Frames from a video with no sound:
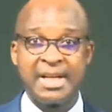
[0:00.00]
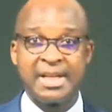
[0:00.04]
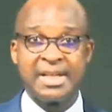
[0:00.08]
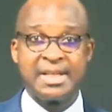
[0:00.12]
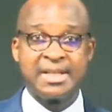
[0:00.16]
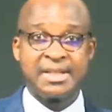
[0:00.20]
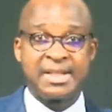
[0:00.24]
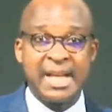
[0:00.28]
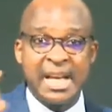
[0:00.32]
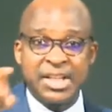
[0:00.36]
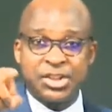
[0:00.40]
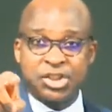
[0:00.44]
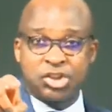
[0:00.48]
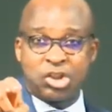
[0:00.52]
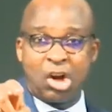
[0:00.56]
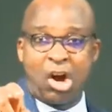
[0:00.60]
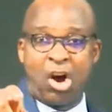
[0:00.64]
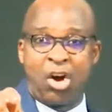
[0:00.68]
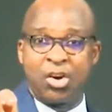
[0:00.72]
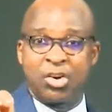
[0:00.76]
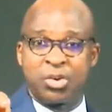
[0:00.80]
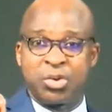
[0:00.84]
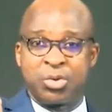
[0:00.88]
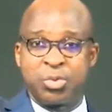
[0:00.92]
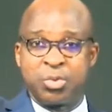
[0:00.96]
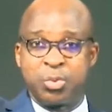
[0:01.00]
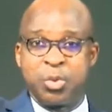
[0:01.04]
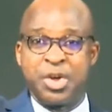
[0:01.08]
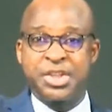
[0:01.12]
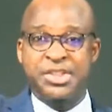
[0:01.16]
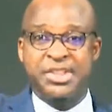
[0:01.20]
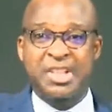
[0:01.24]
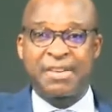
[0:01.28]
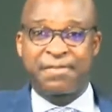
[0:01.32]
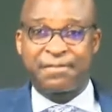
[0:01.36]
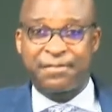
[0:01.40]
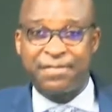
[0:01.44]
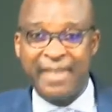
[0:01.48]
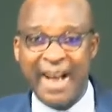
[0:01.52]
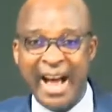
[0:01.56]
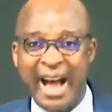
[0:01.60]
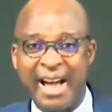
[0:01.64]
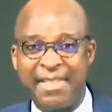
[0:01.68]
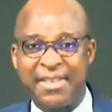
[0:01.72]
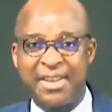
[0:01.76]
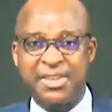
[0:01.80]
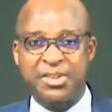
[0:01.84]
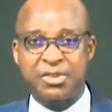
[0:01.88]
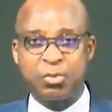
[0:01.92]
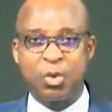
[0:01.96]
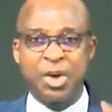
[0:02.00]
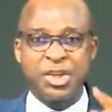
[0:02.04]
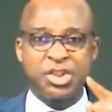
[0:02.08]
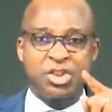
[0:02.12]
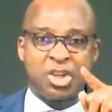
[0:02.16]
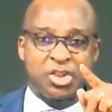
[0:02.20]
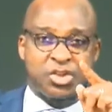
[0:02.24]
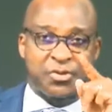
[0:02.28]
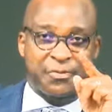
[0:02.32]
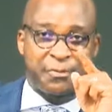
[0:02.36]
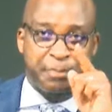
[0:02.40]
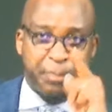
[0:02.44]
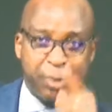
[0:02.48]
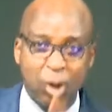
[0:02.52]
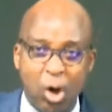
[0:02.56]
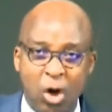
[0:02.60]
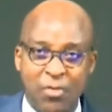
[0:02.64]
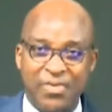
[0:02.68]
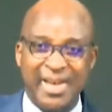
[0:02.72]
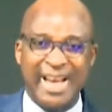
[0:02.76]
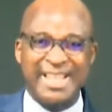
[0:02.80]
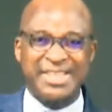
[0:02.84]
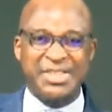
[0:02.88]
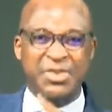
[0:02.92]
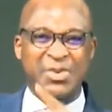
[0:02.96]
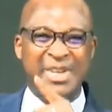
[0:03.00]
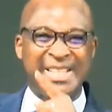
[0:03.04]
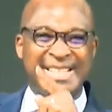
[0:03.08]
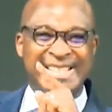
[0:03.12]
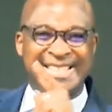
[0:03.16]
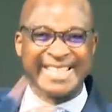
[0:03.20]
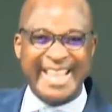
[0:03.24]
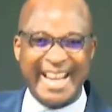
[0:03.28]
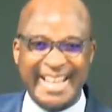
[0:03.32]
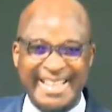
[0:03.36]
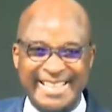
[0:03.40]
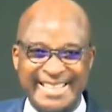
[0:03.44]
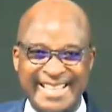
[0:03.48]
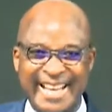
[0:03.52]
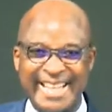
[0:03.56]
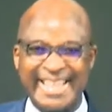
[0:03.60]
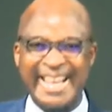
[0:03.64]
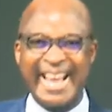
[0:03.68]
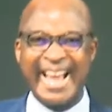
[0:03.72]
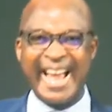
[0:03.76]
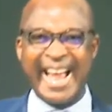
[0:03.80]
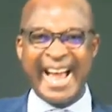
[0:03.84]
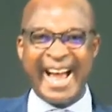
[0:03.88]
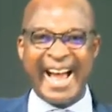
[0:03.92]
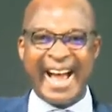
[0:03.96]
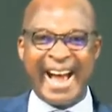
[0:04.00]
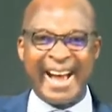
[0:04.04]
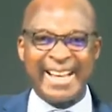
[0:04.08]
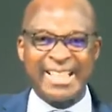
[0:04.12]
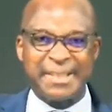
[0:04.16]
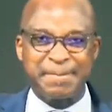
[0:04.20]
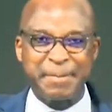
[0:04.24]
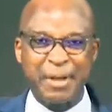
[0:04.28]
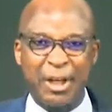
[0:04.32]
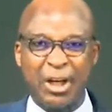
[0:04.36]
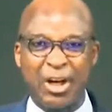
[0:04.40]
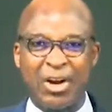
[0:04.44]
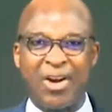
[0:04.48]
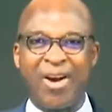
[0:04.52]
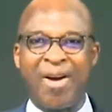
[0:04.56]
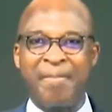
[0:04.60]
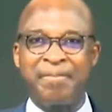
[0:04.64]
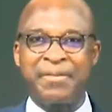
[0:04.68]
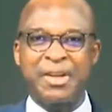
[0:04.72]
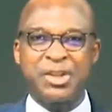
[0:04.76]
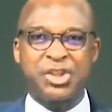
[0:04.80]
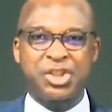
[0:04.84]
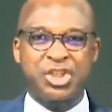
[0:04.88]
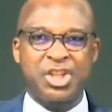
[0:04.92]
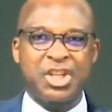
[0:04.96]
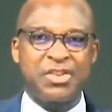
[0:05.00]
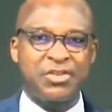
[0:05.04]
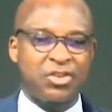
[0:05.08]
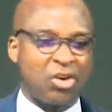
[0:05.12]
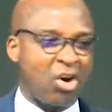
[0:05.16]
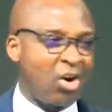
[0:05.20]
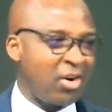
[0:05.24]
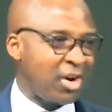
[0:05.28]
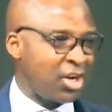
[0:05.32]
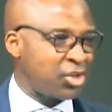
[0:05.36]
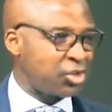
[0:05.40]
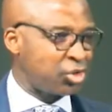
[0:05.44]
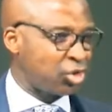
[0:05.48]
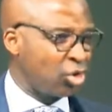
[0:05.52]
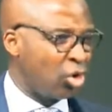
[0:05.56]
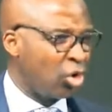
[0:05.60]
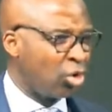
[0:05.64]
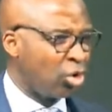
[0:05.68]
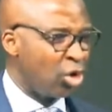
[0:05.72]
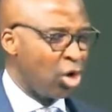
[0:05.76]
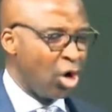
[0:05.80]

This stone which the fathers, which the builders rejected, has become the chief cornerstone.